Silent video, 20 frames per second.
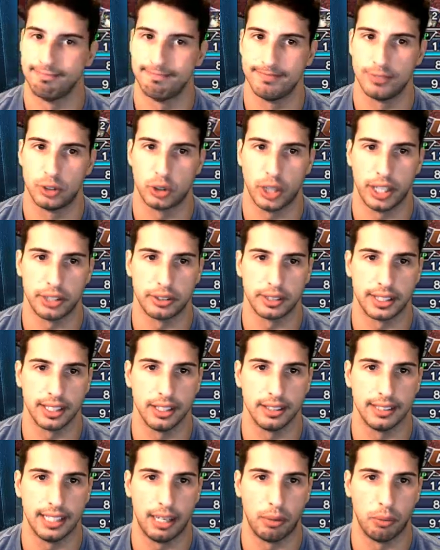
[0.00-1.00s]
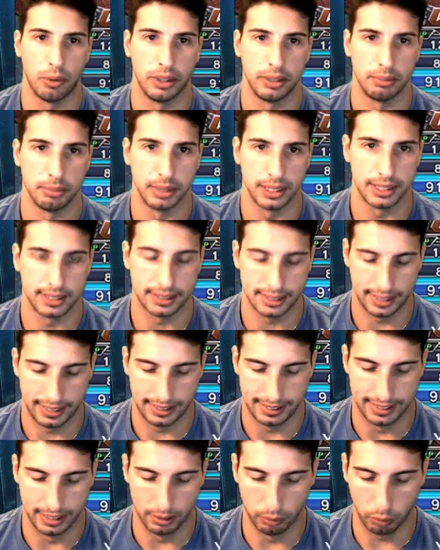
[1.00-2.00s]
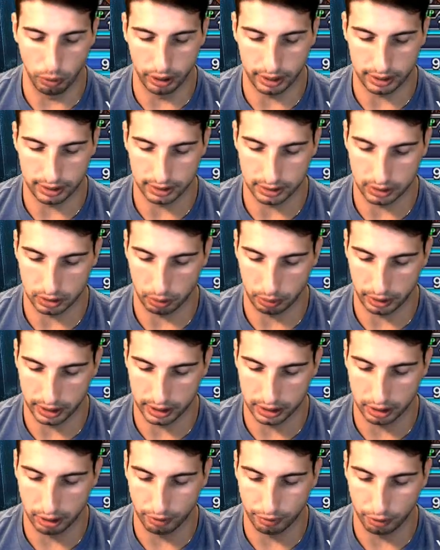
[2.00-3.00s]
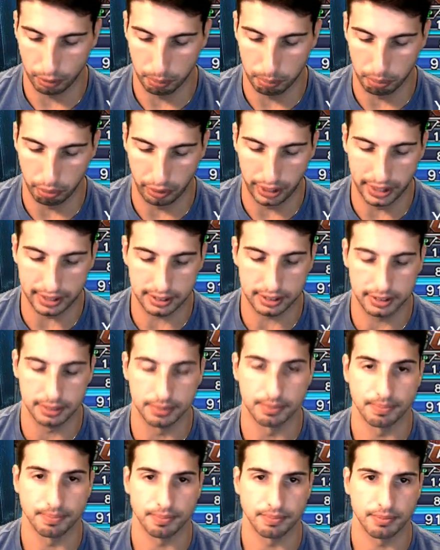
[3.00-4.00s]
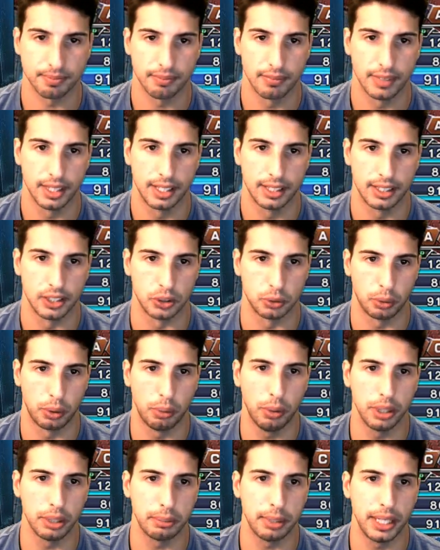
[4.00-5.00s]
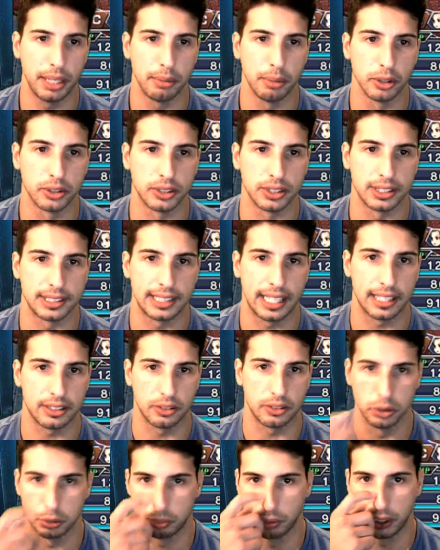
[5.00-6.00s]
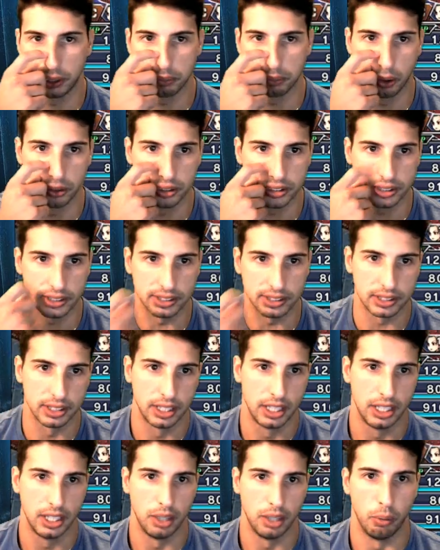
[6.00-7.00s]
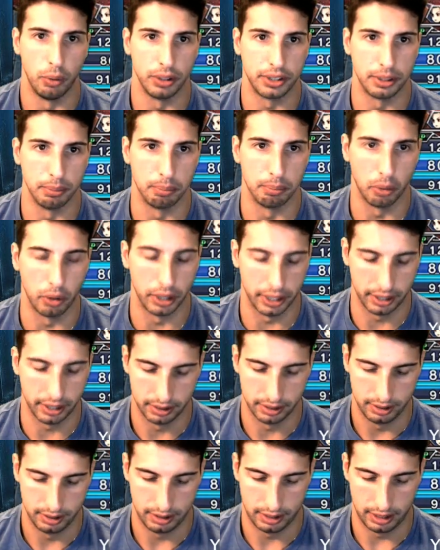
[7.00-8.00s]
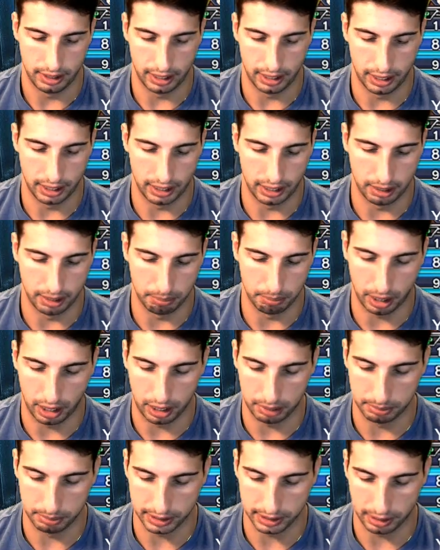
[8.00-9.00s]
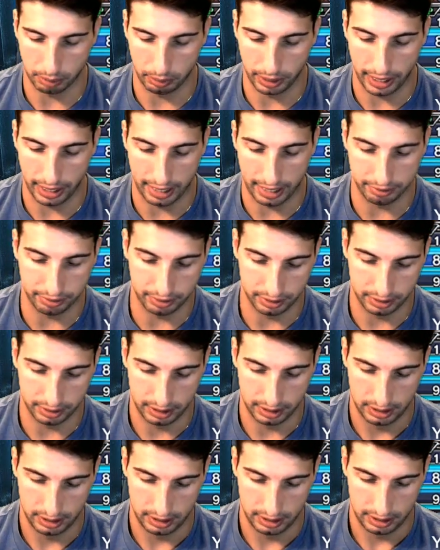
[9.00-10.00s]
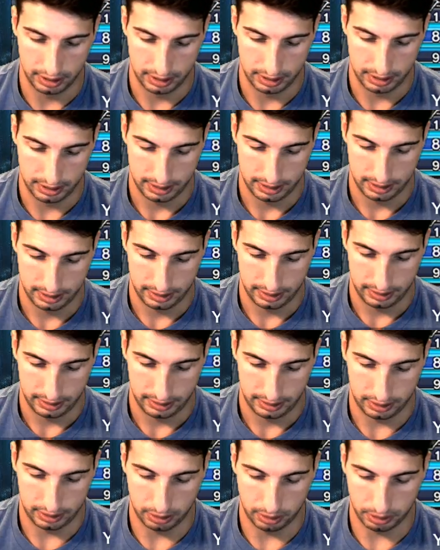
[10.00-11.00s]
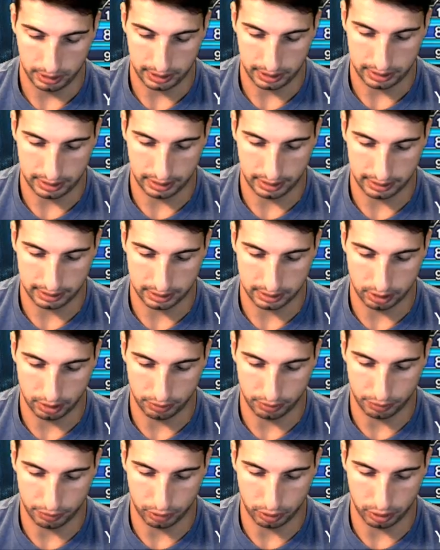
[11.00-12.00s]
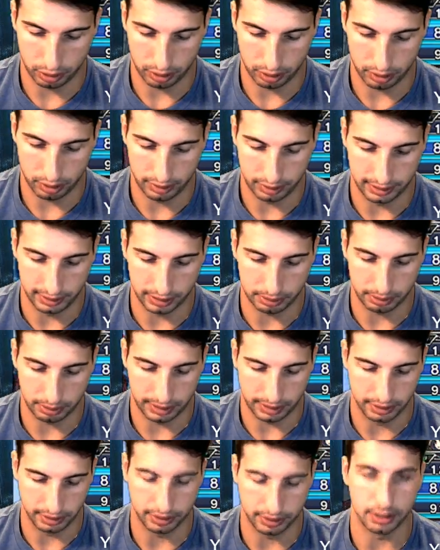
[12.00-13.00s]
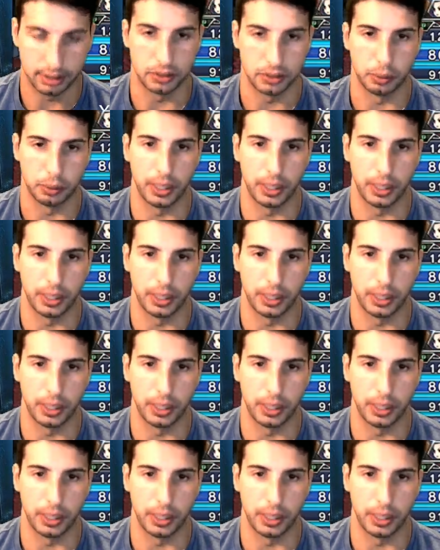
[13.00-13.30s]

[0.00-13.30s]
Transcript: Tried to kill that one, but it didn't work. So we're gonna go for breaks because we want to be able to stack those break bonuses with the boy uh, Bahamut that we have. You know what? Let's go for this right here because we